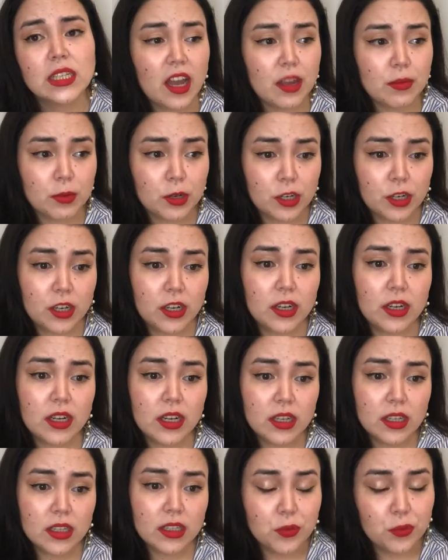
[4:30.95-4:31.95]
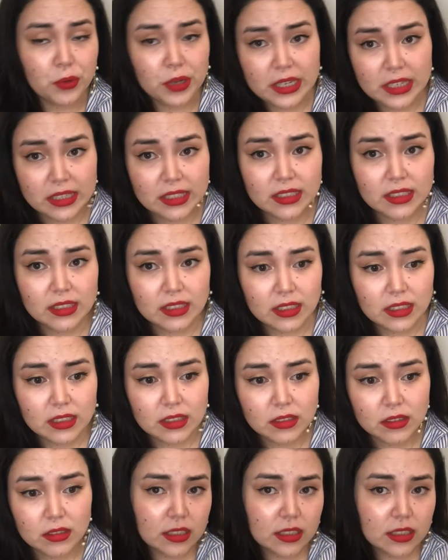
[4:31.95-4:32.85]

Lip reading: I've heard and witnessed